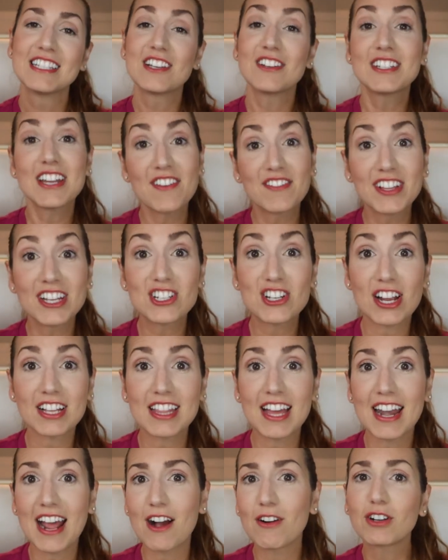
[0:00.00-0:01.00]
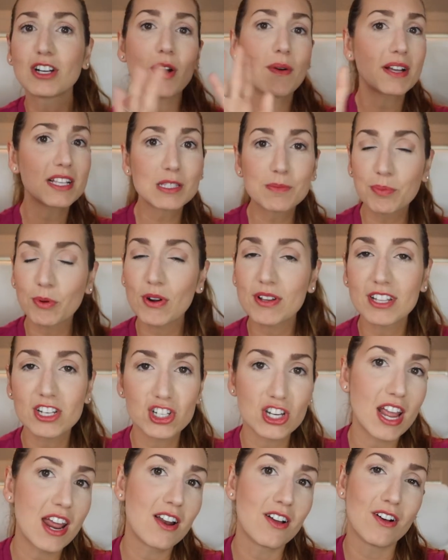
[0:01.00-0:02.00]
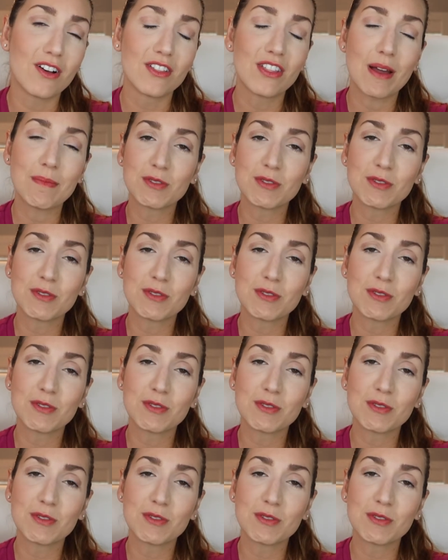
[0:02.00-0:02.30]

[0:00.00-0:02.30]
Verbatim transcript: So definitely check that out. Go explore the channel.